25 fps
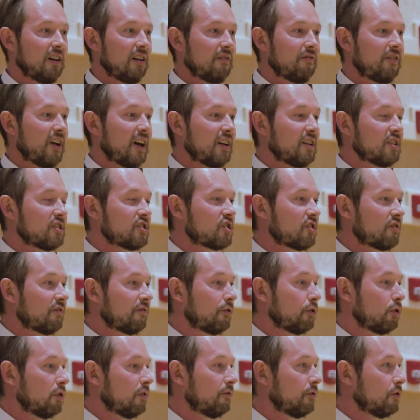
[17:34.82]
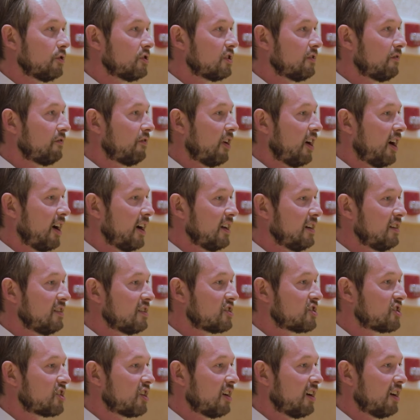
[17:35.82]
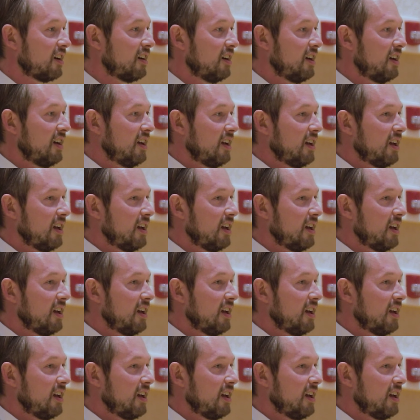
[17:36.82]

that is further defined as an